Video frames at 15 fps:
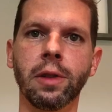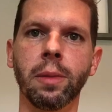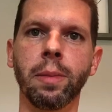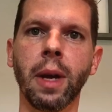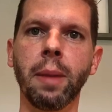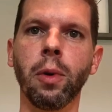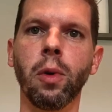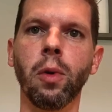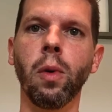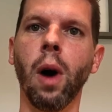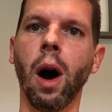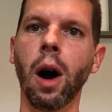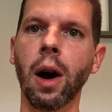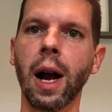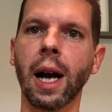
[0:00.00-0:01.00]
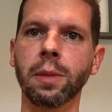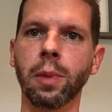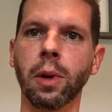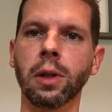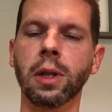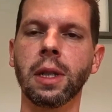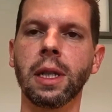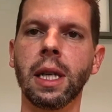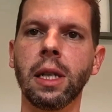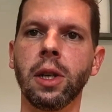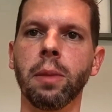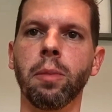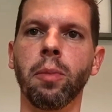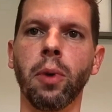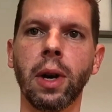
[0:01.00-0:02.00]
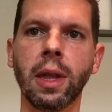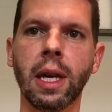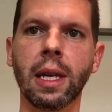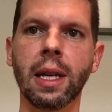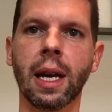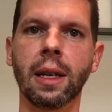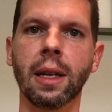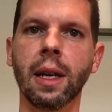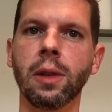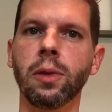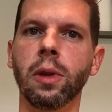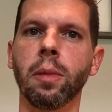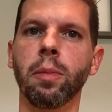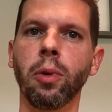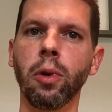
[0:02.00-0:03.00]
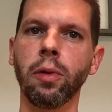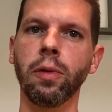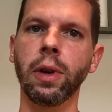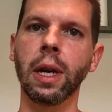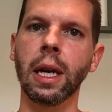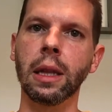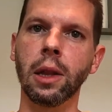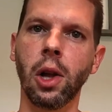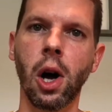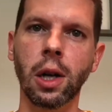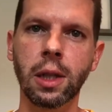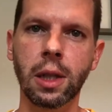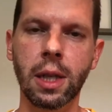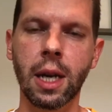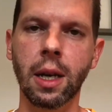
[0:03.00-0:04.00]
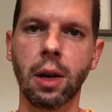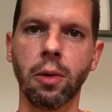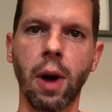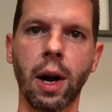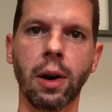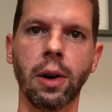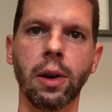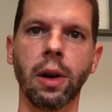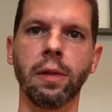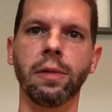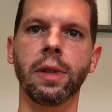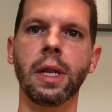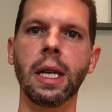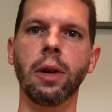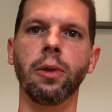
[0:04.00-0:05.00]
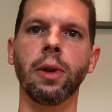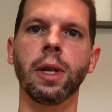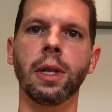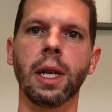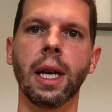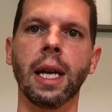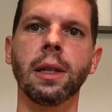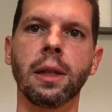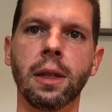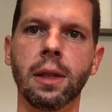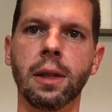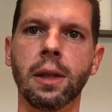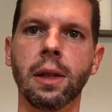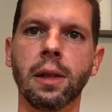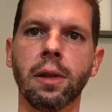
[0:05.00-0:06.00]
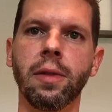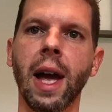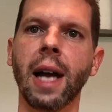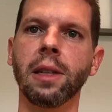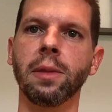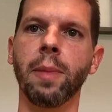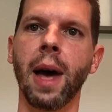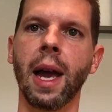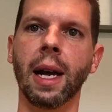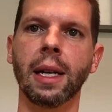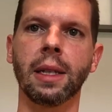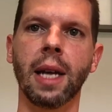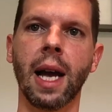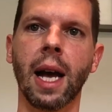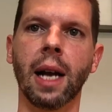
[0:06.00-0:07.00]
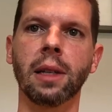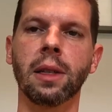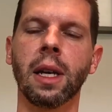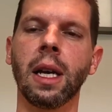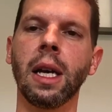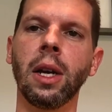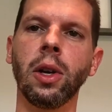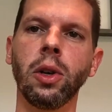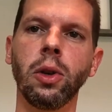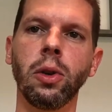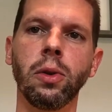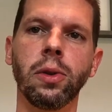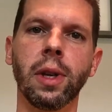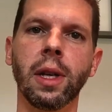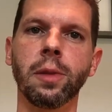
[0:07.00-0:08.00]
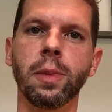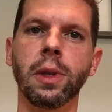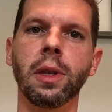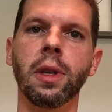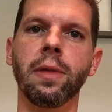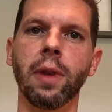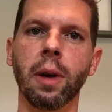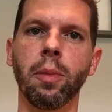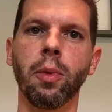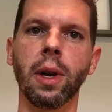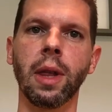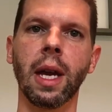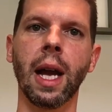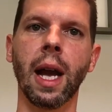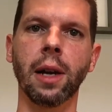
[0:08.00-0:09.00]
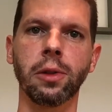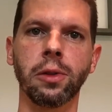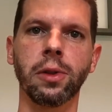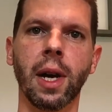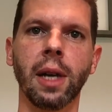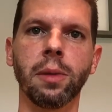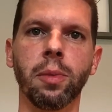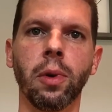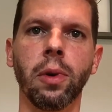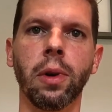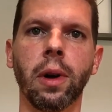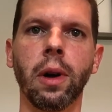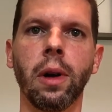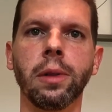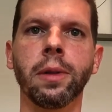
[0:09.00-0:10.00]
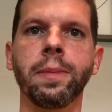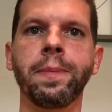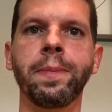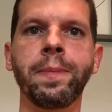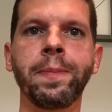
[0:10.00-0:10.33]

of some people who are experts in teaching breathing techniques with a proven and long-standing record of decreasing instances of asthmatic attacks using specific breathing exercise protocols.